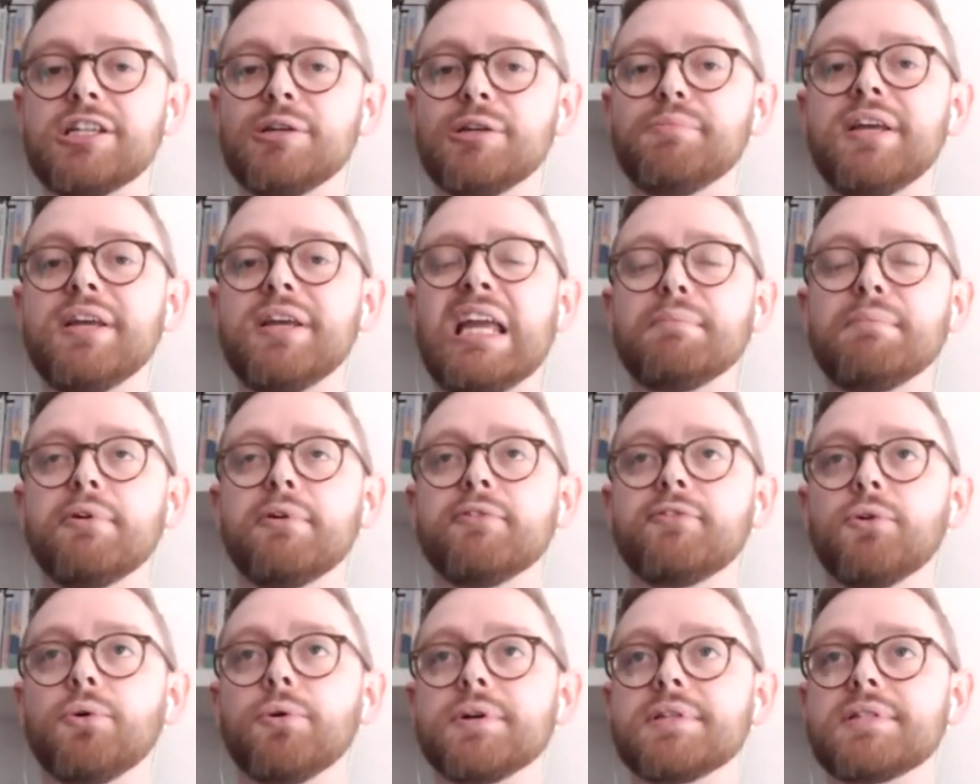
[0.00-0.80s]
to be
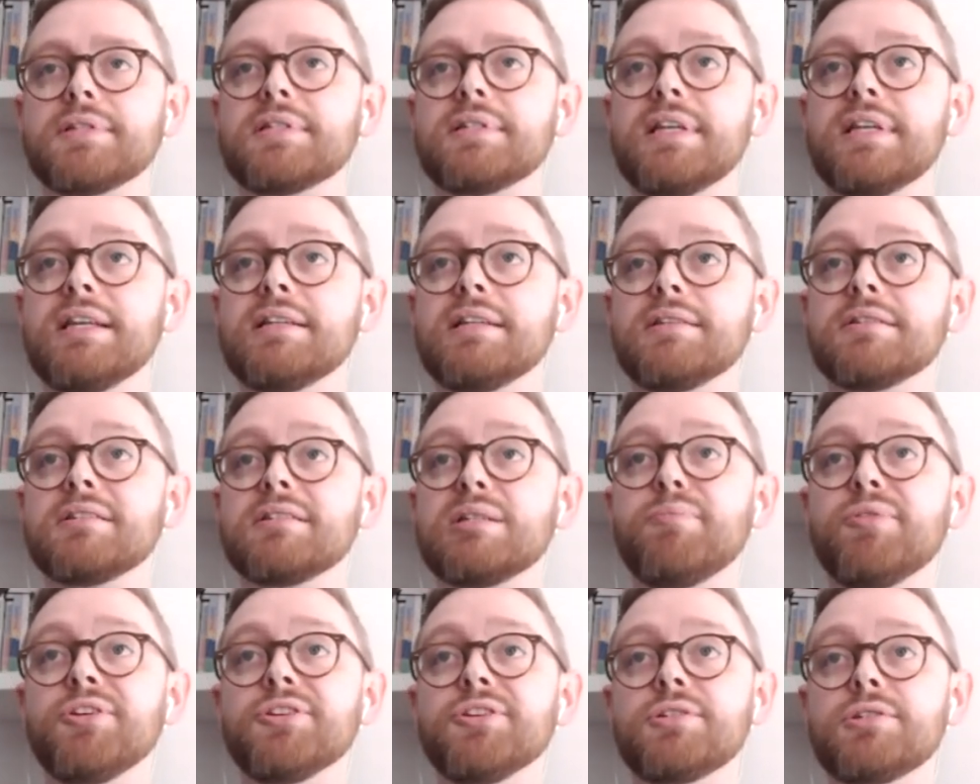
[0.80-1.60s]
before it ceases
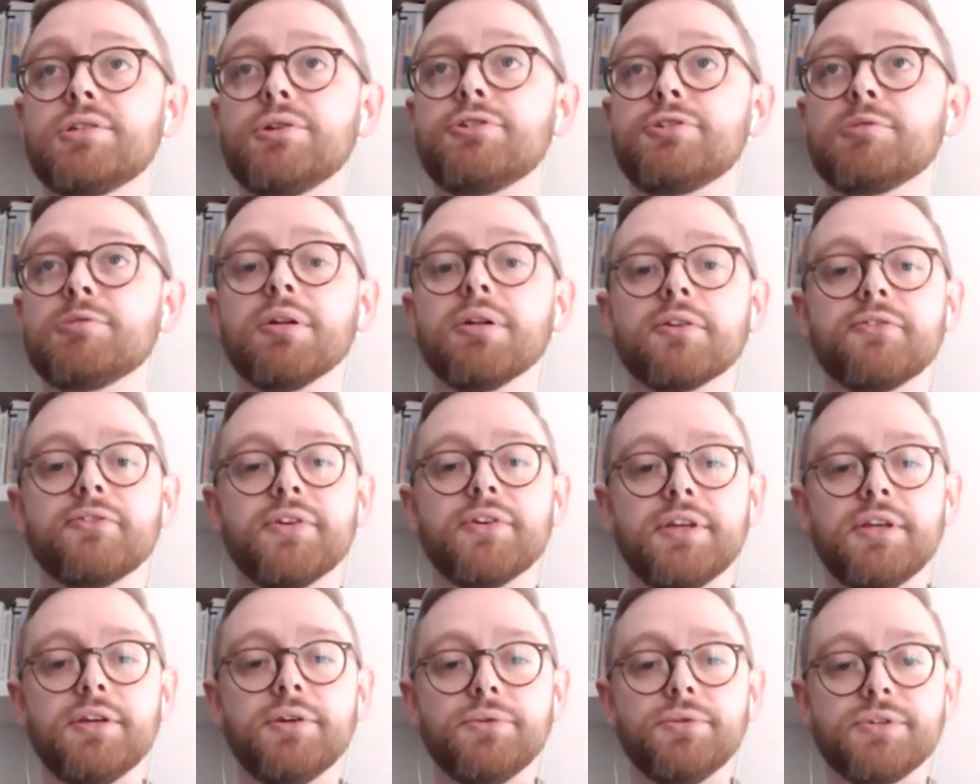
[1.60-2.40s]
to be suitable for
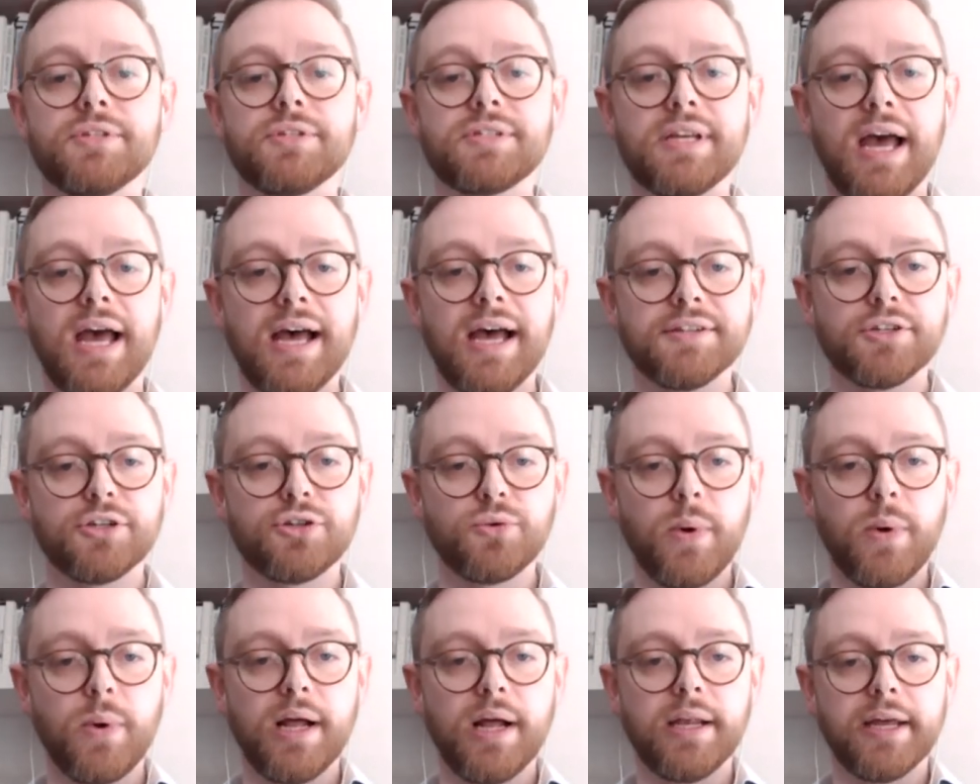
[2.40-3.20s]
use as a
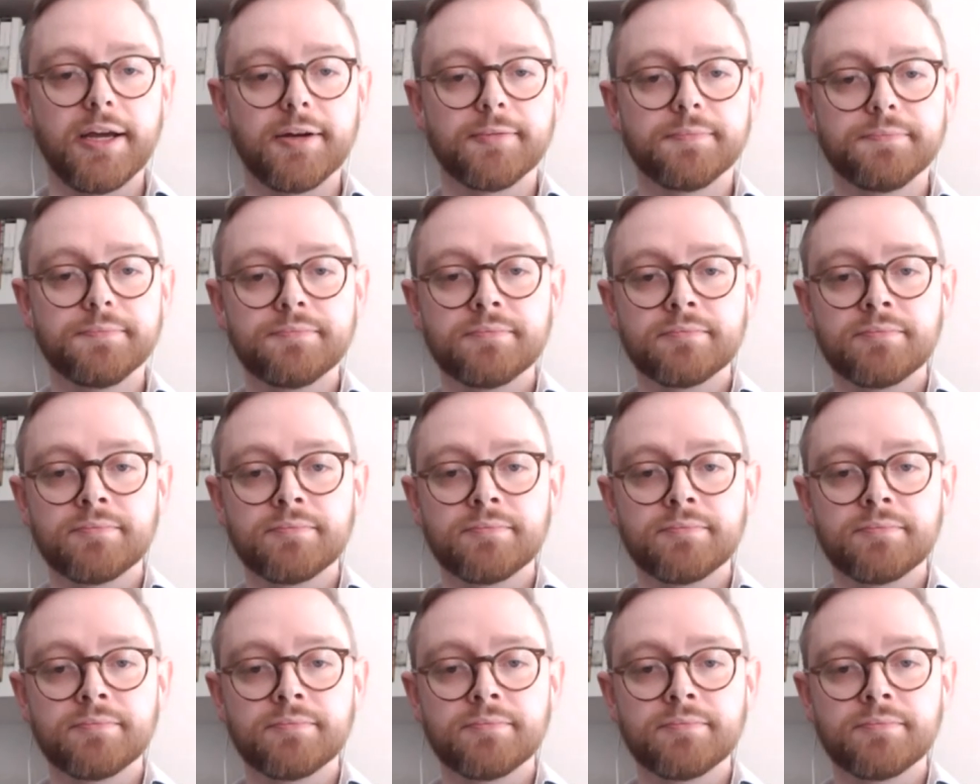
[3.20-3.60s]
dwelling?